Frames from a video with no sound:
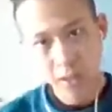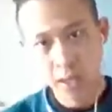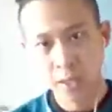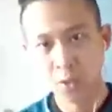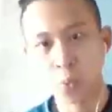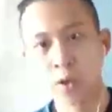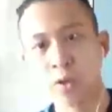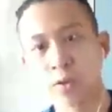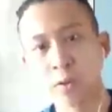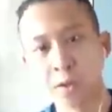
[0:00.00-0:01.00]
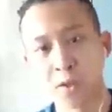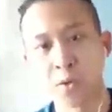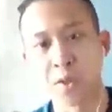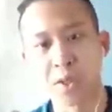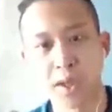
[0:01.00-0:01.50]
And so what you'll notice too
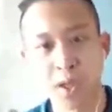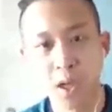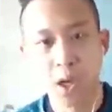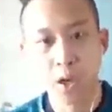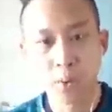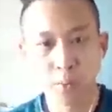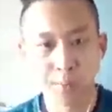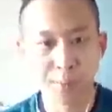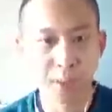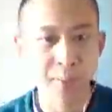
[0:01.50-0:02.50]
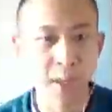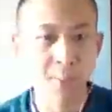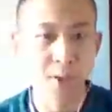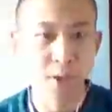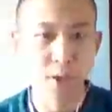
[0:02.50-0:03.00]
is, like,
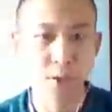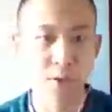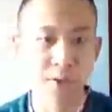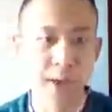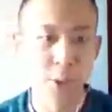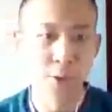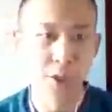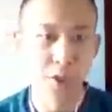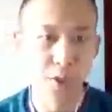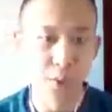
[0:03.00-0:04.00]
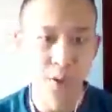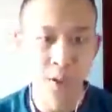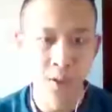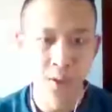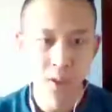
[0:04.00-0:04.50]
sometimes you'll naturally just do
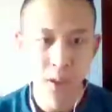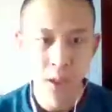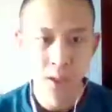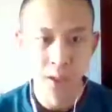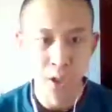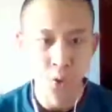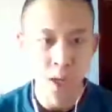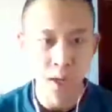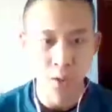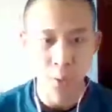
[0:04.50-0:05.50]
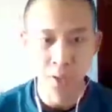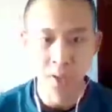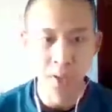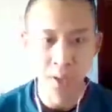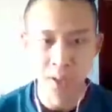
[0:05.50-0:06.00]
things like you got close to
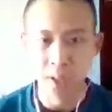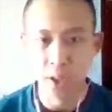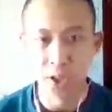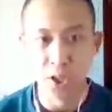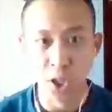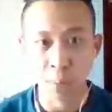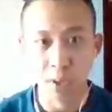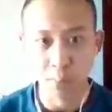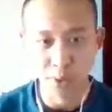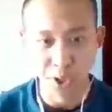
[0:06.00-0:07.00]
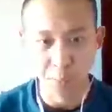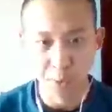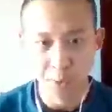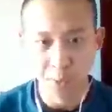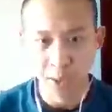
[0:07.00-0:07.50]
this and then just double
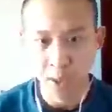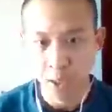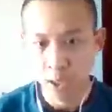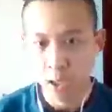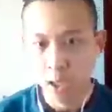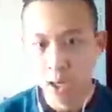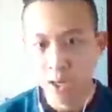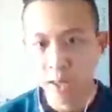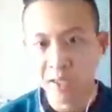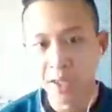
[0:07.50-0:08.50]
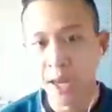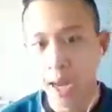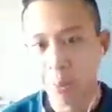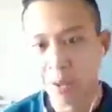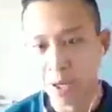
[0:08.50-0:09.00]
jumped, right? That's gonna
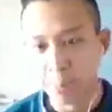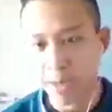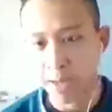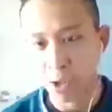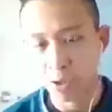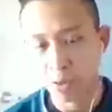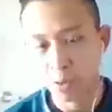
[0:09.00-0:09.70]
happen in a match.